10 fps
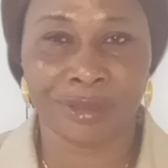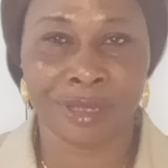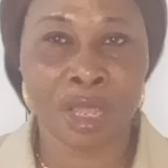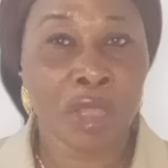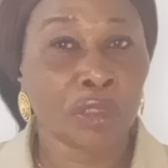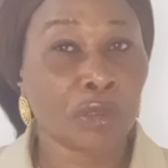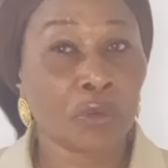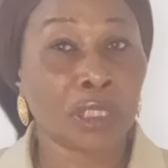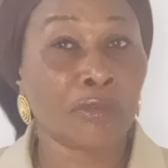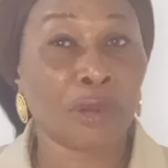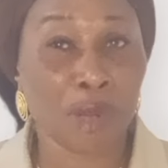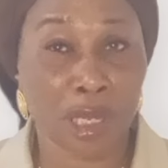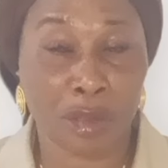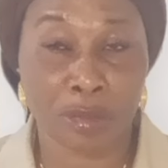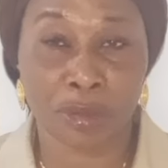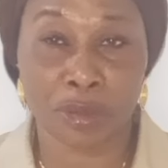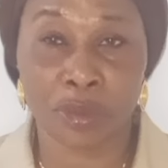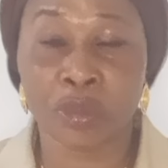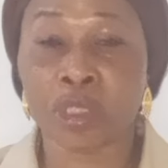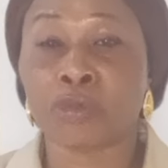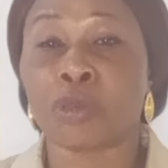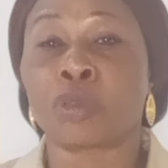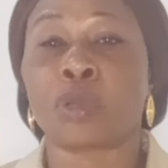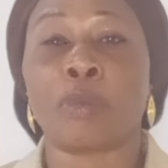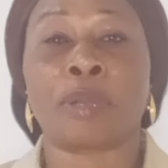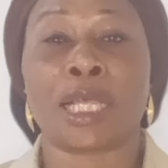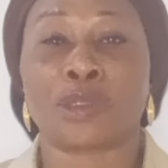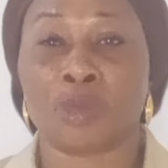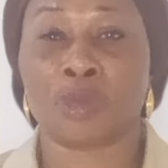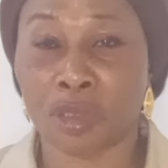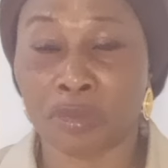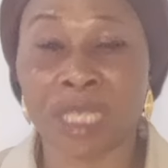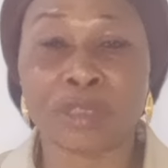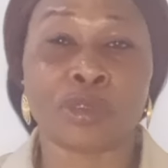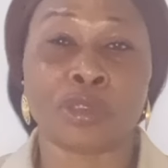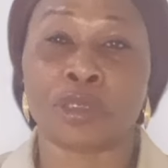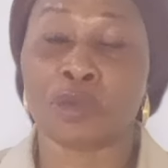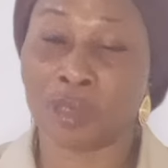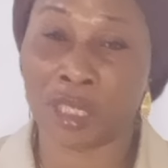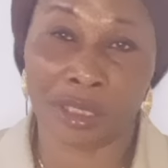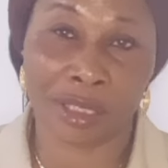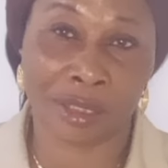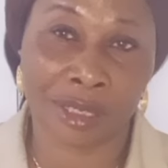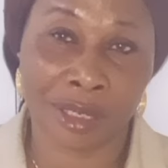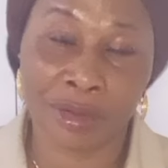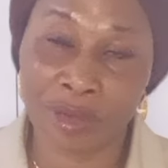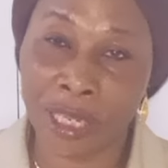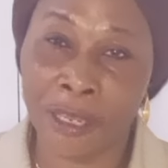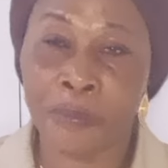So whichever way it comes to you, it's just for you to apply wisdom. That's just the only thing. Okay.